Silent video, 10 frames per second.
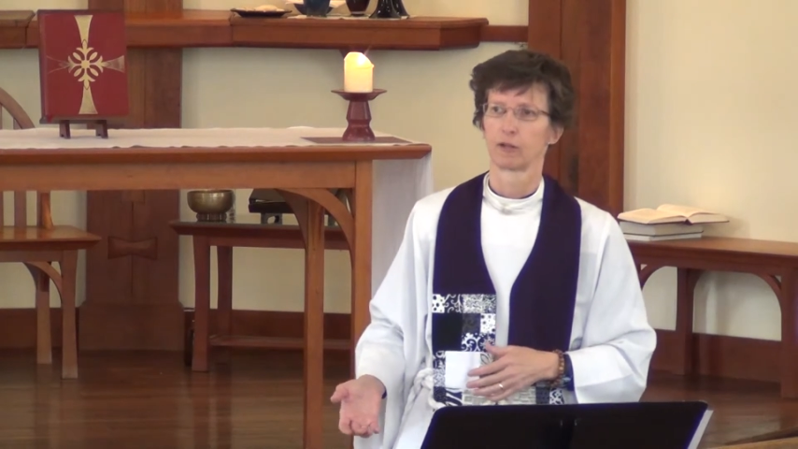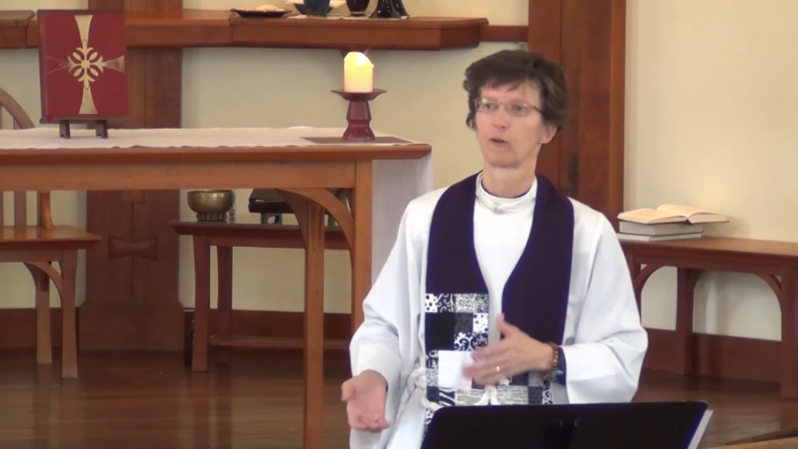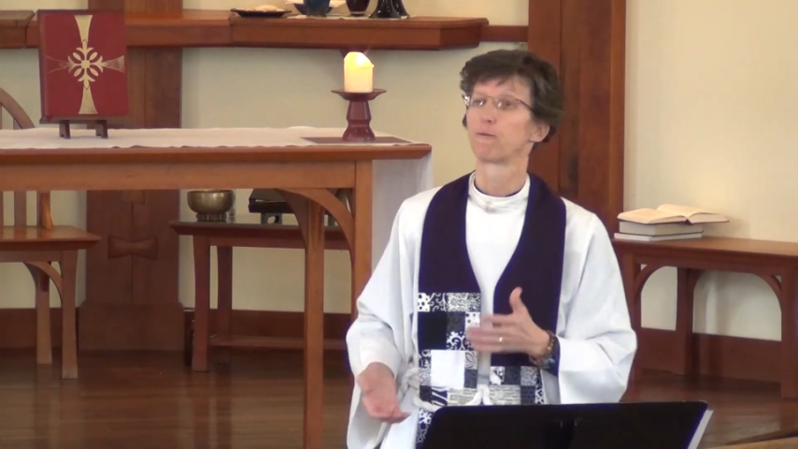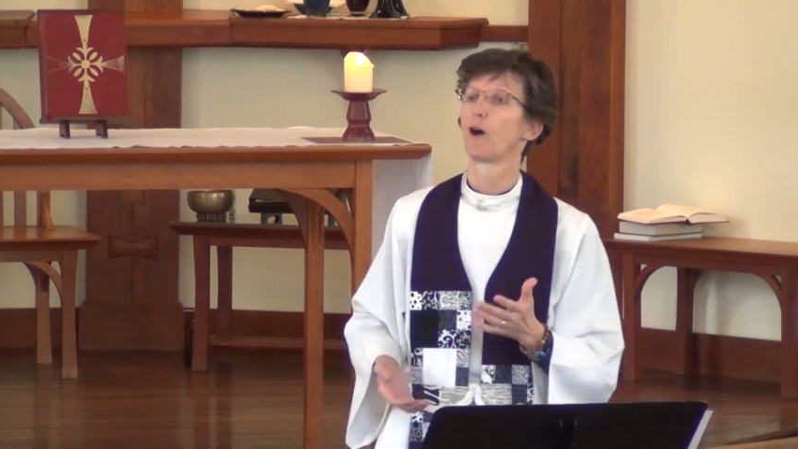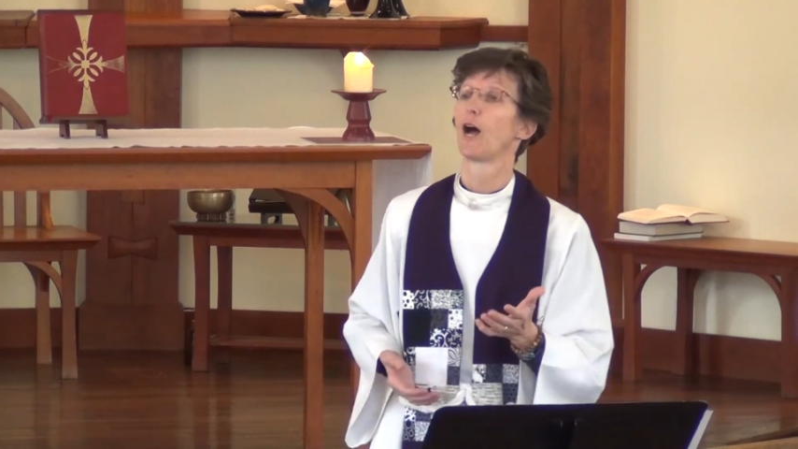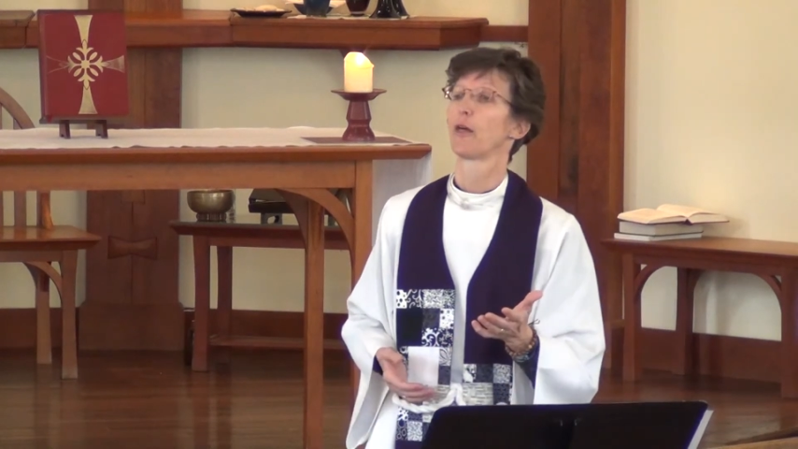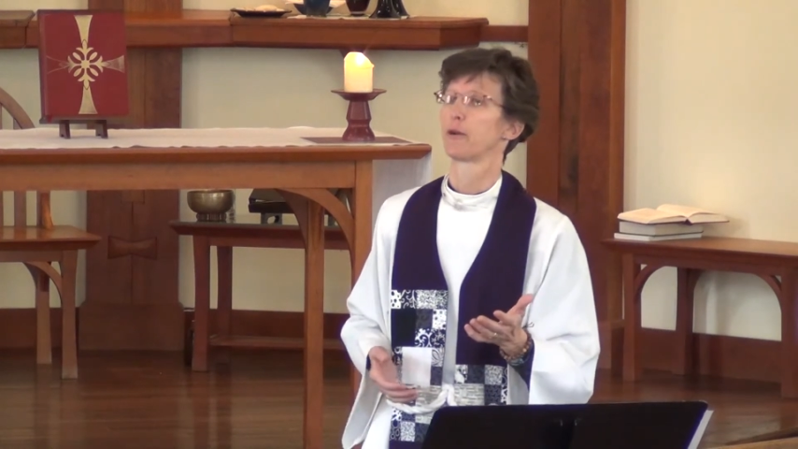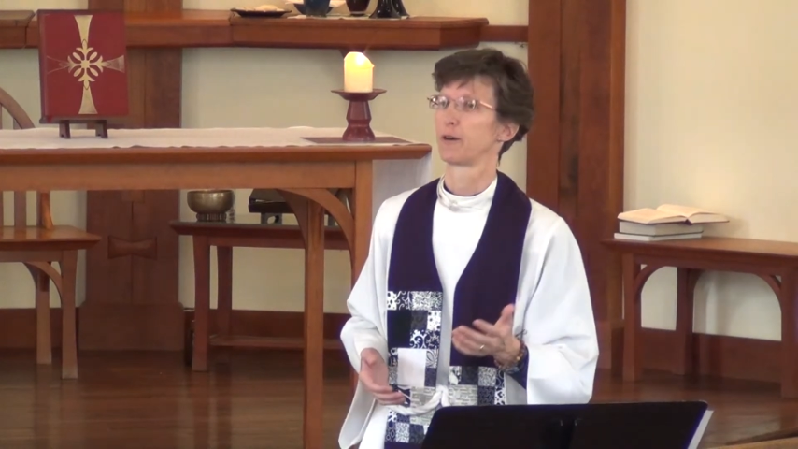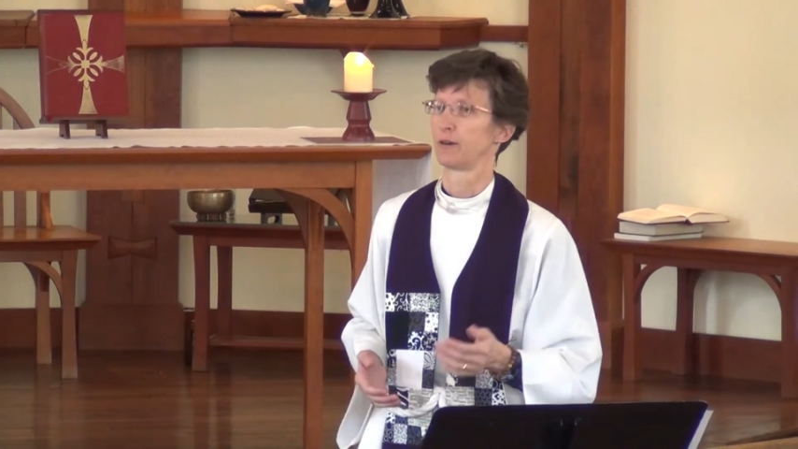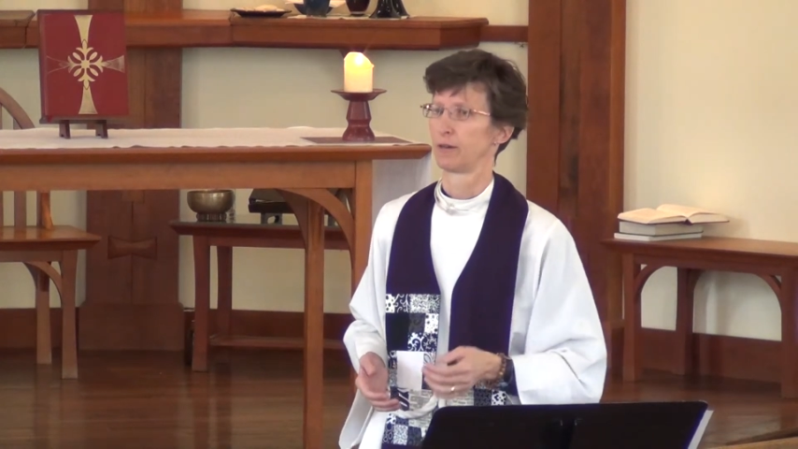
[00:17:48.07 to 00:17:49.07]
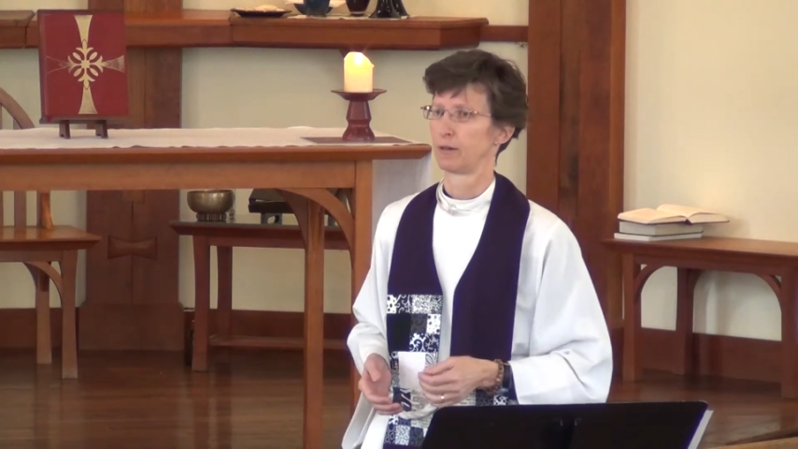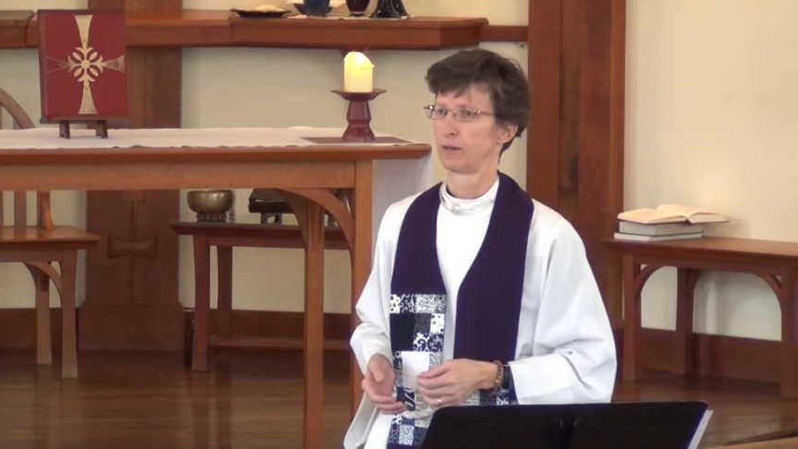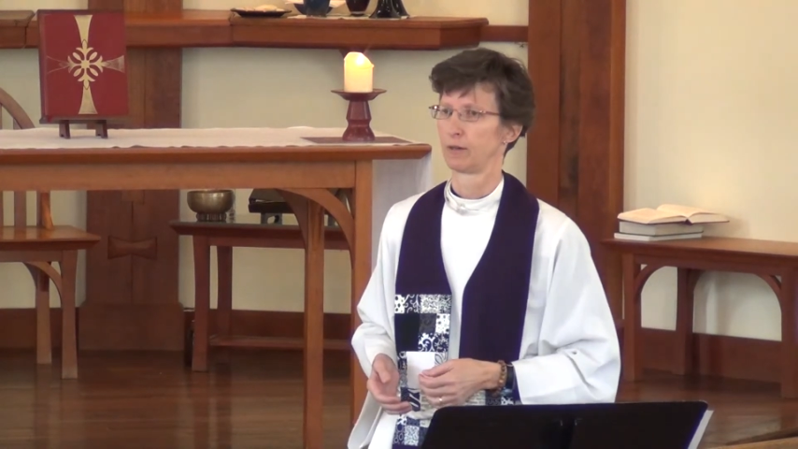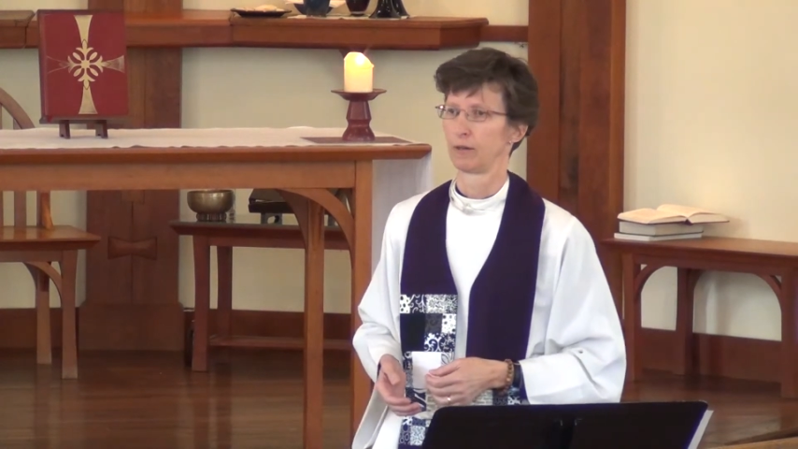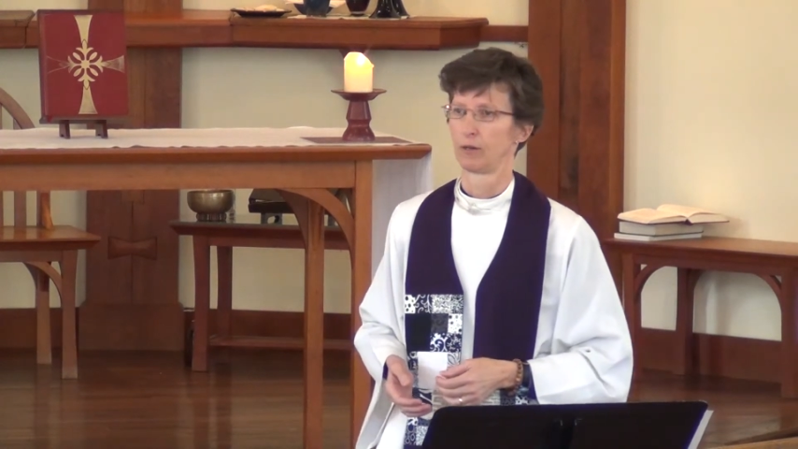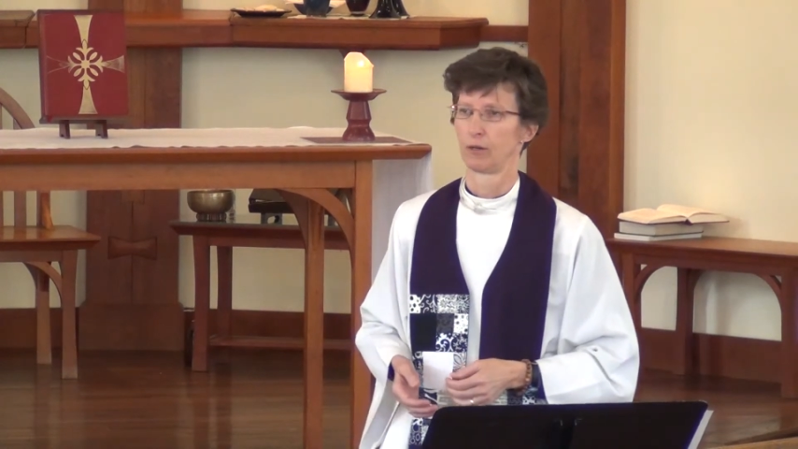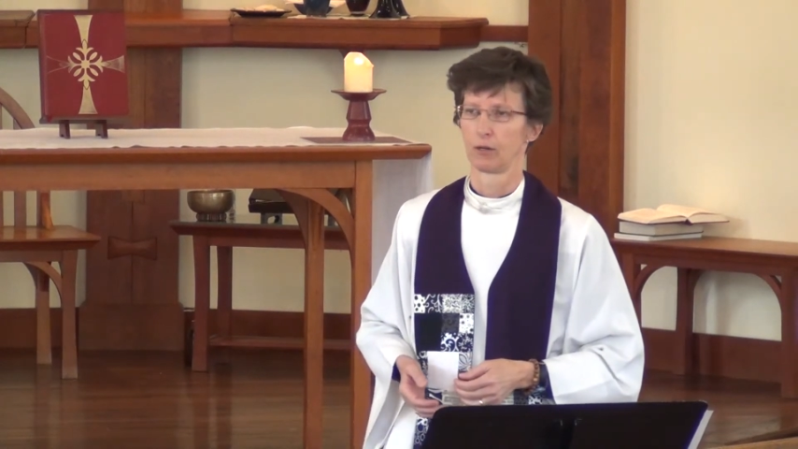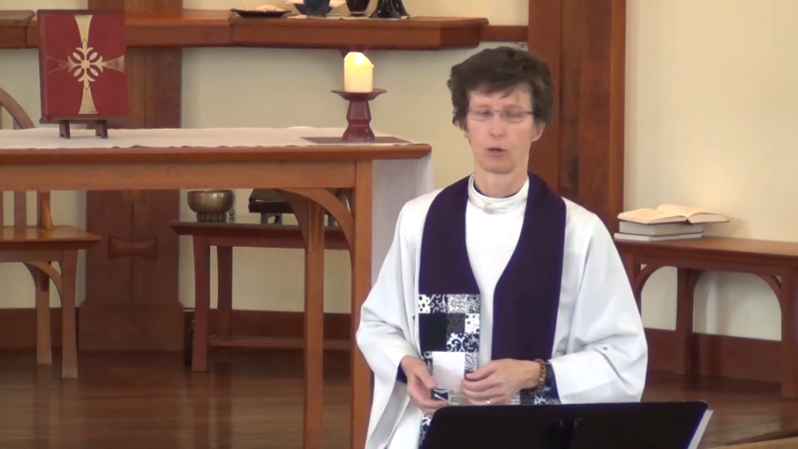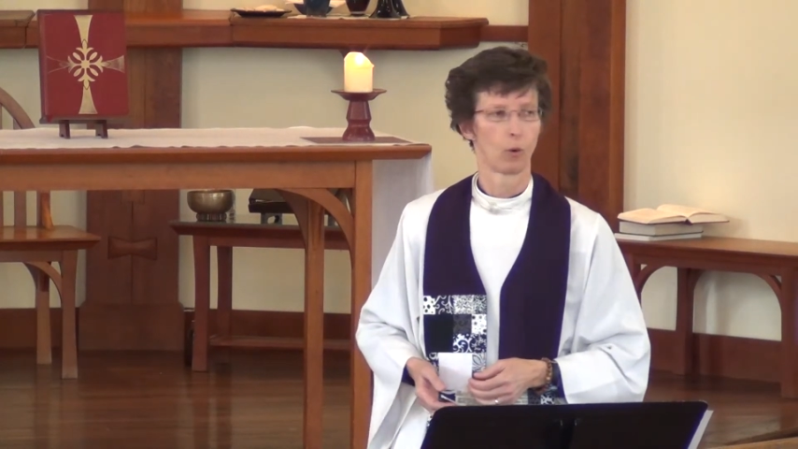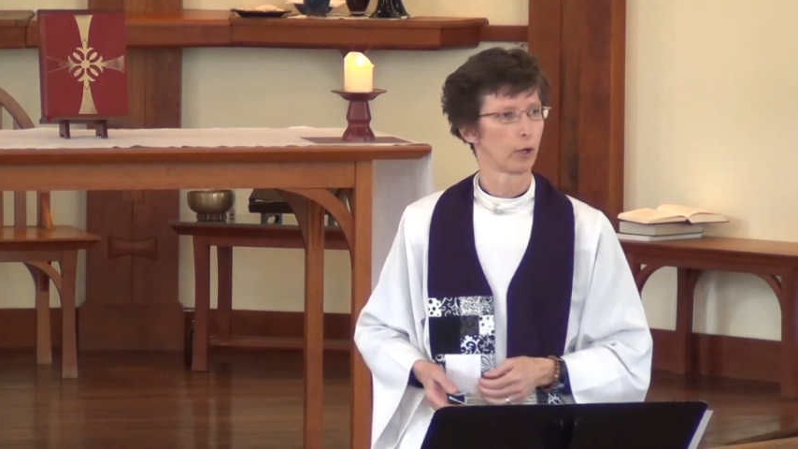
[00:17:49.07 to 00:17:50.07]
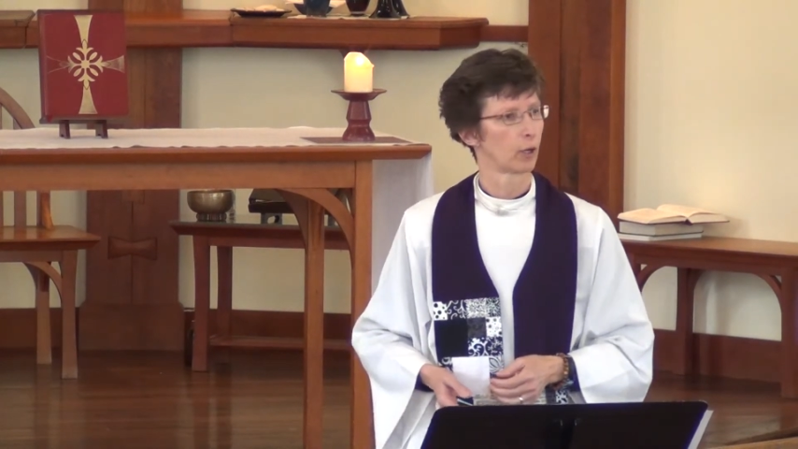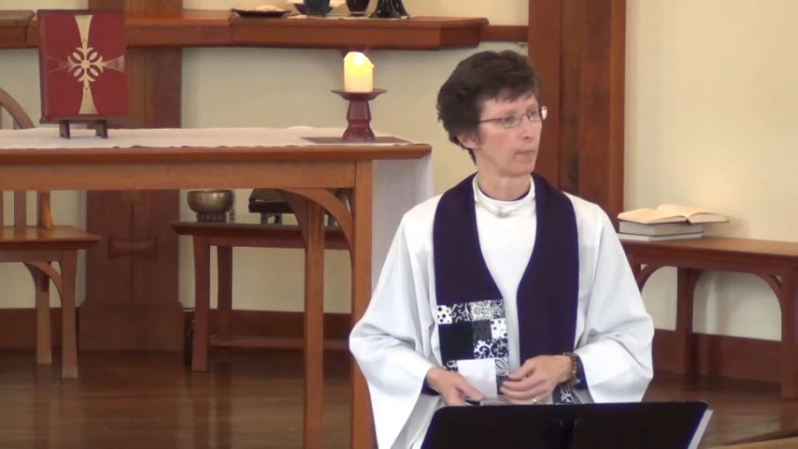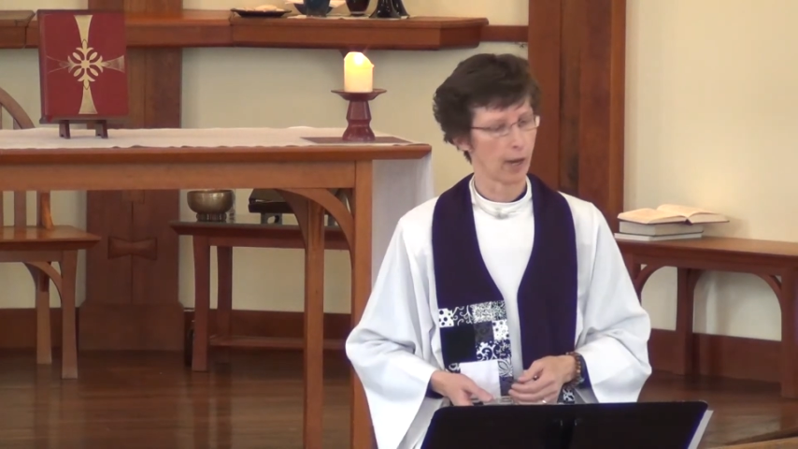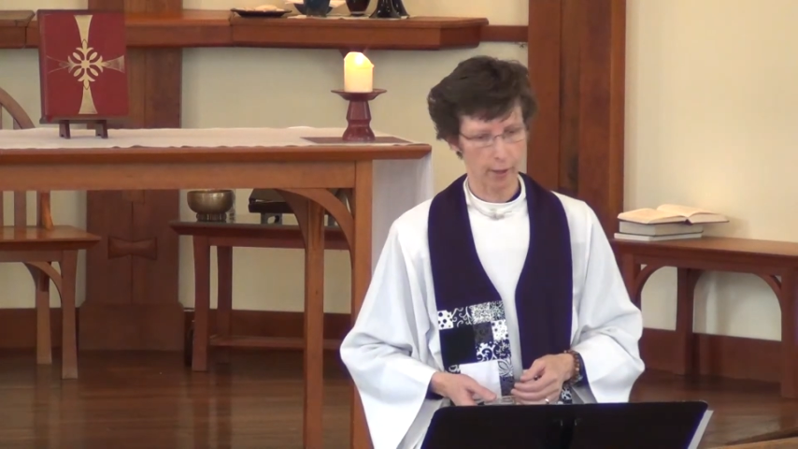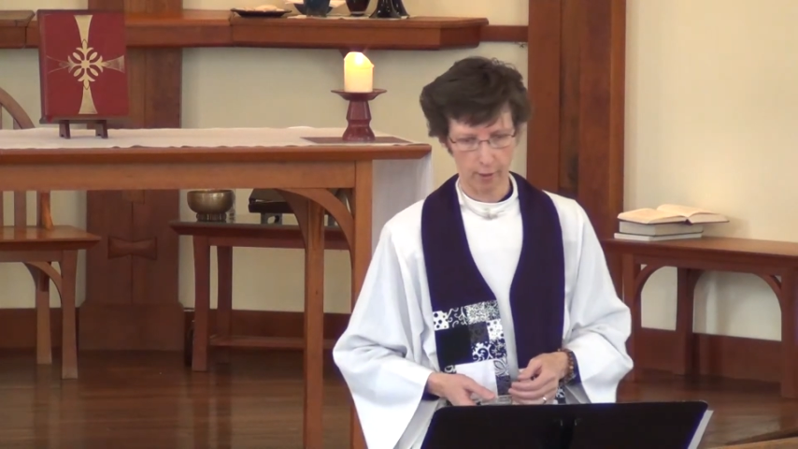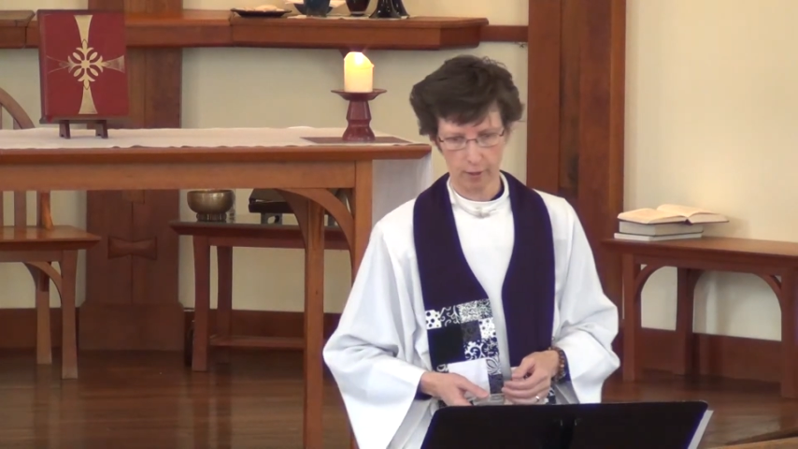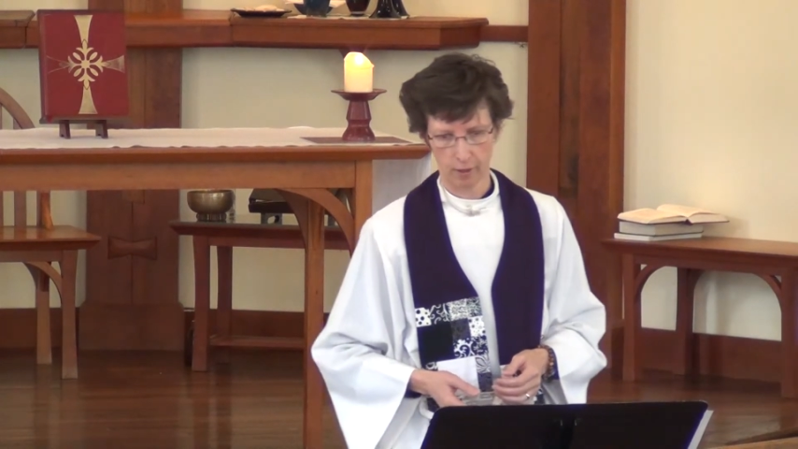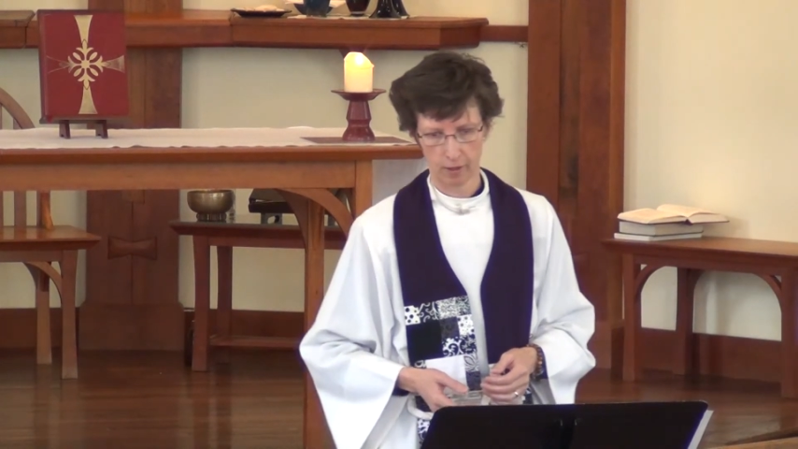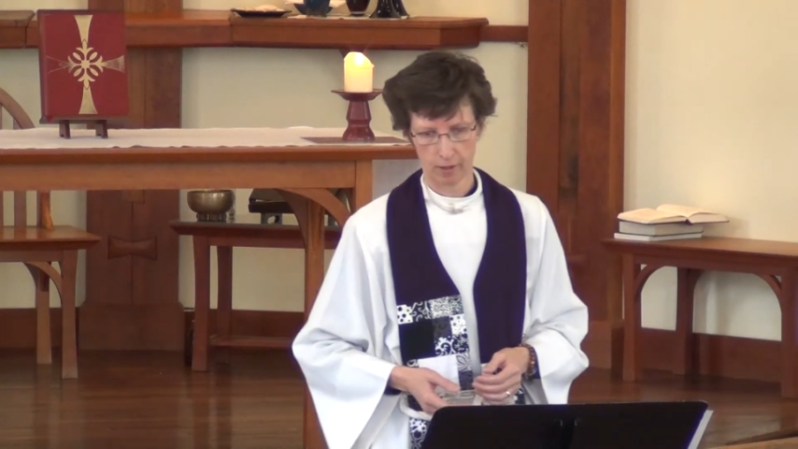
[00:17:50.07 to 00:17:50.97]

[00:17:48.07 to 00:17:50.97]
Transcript: your father or your mother?